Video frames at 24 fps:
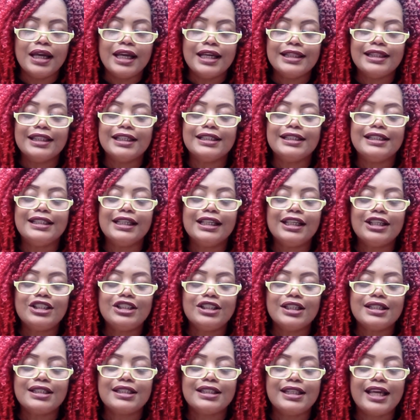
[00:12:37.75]
The
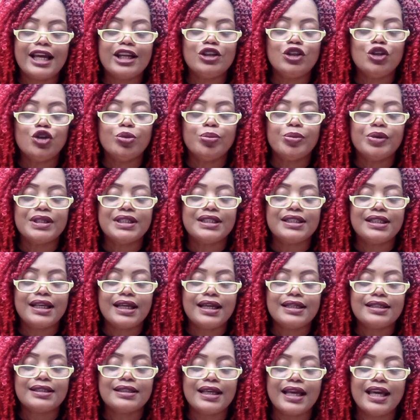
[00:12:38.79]
diligence that you
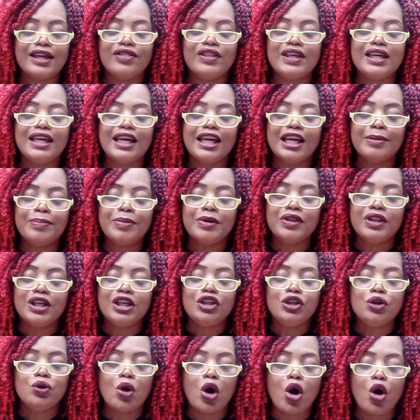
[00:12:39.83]
possess and the empathy
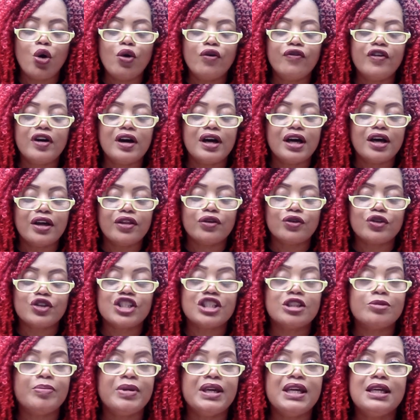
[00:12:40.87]
you hold for others
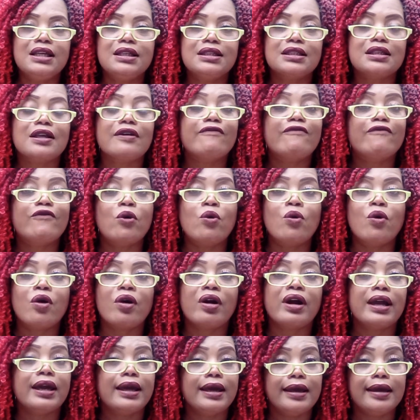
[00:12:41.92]
speaks
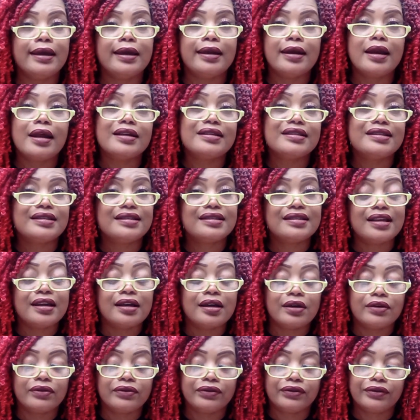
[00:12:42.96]
for
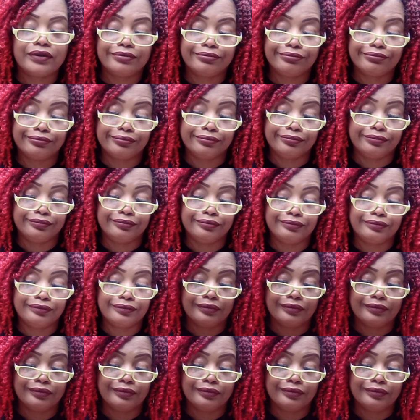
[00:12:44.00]
itself. Mm.